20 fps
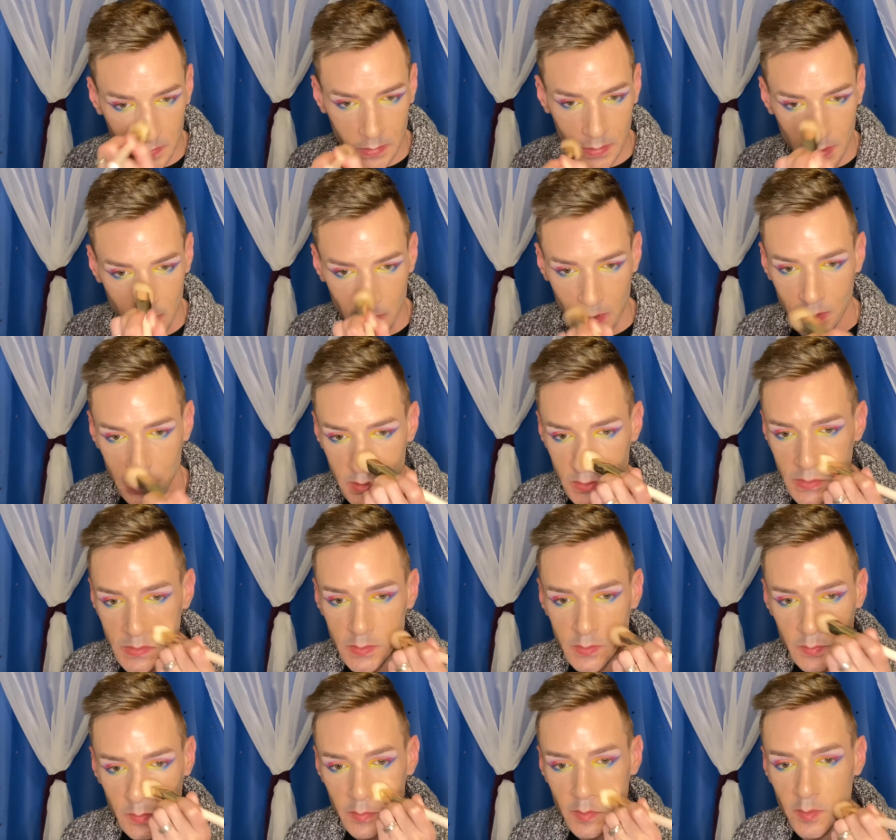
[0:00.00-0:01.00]
I just
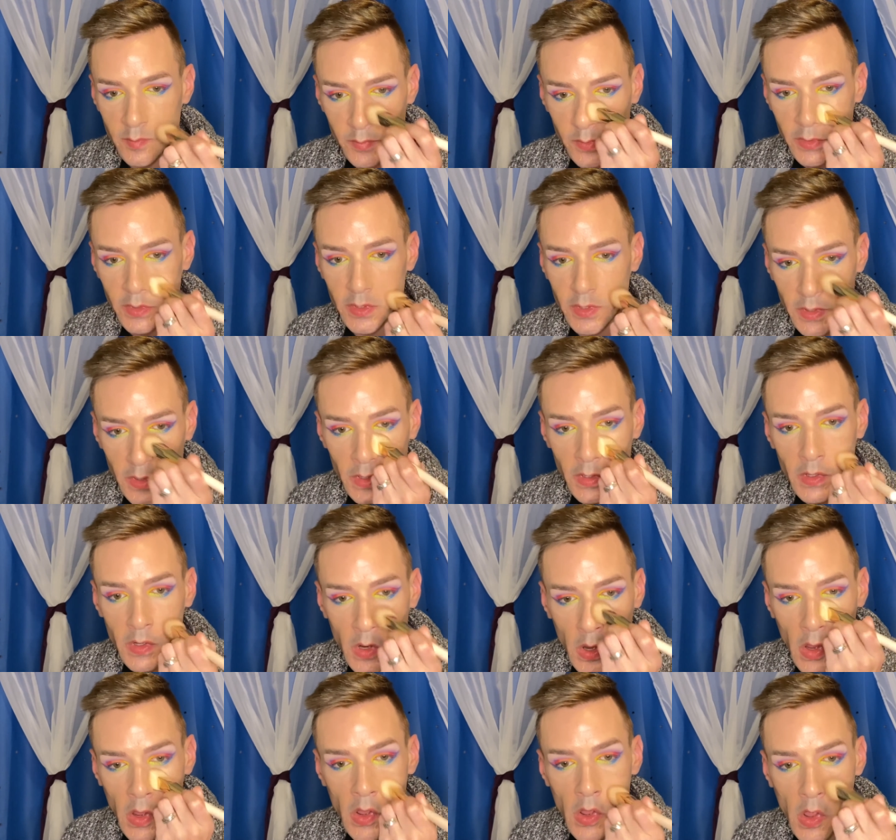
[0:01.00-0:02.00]
remember
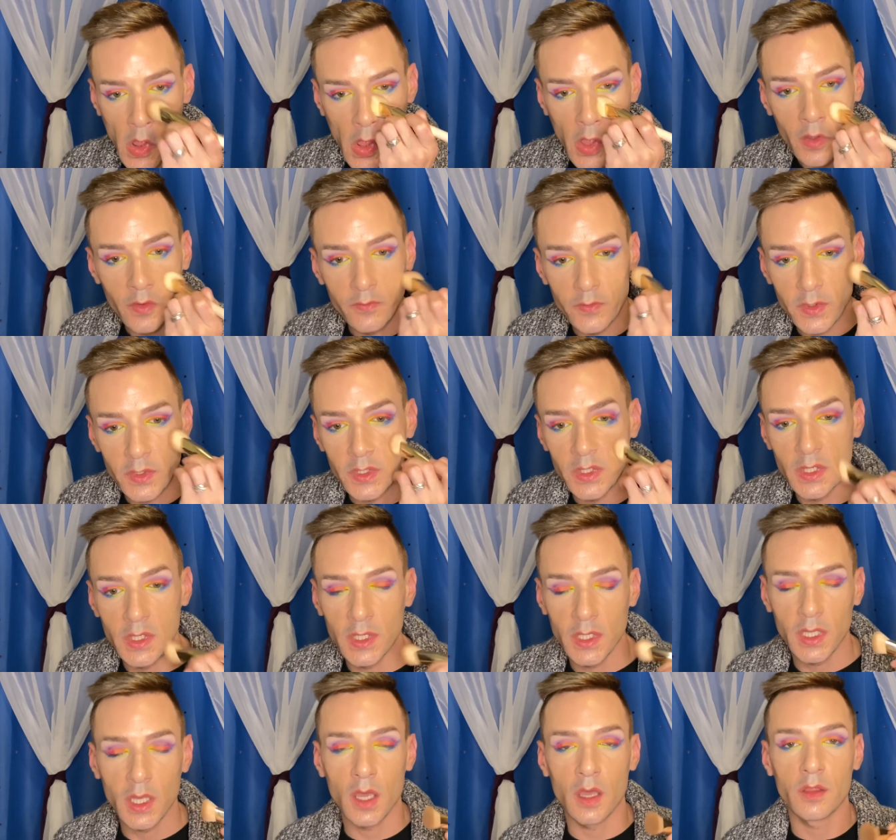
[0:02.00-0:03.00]
feeling like
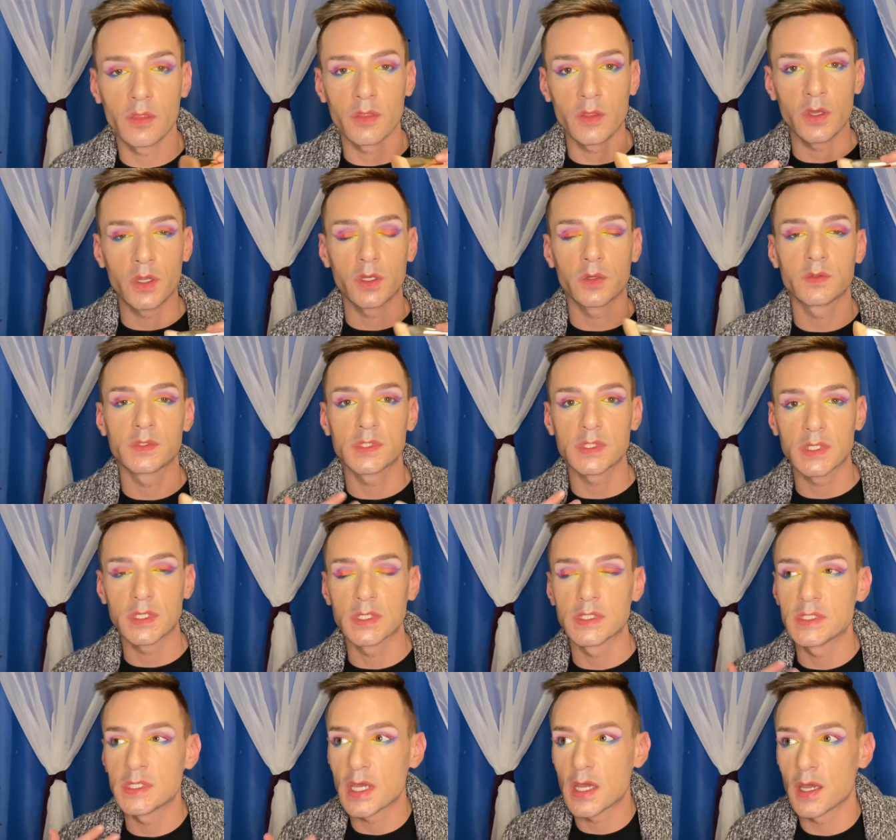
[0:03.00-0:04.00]
I thought I was gonna
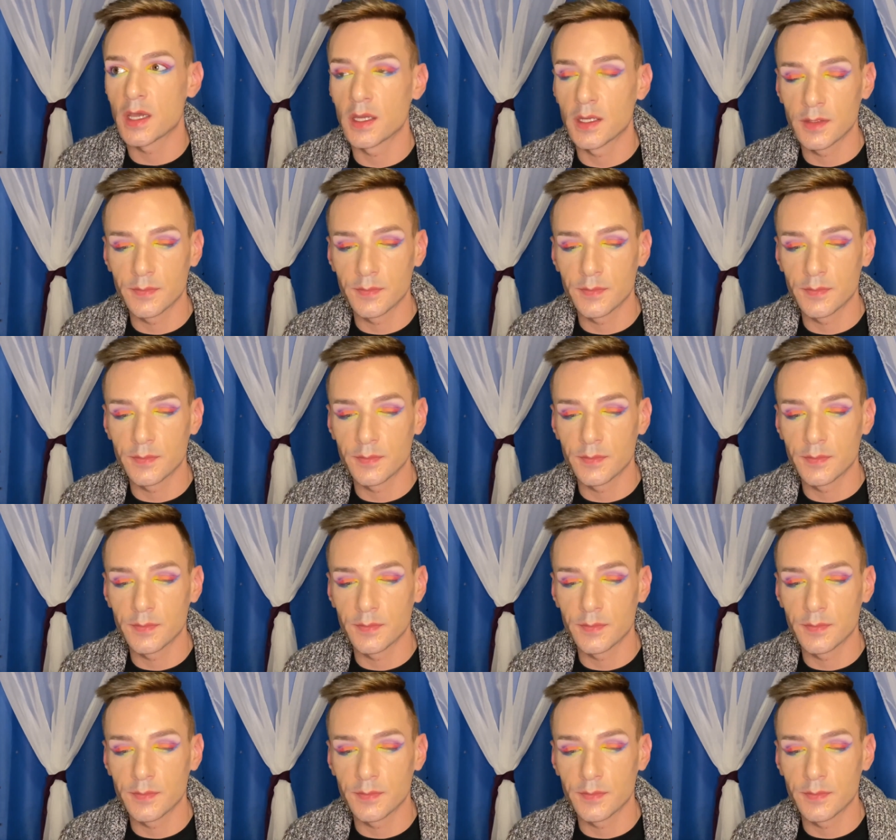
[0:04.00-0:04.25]
die.